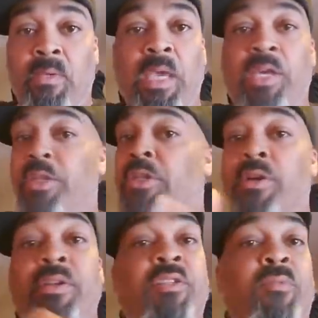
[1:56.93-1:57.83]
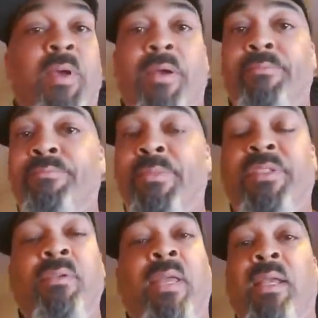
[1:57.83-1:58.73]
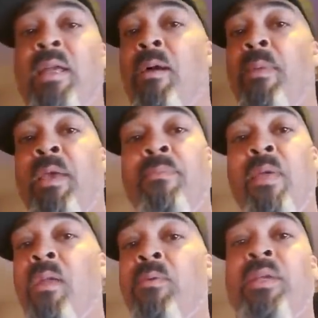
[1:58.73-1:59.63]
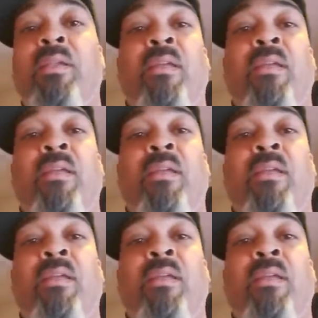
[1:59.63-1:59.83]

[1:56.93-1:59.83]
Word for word: He could have turned this around. It's too late now, man. I don't want to hear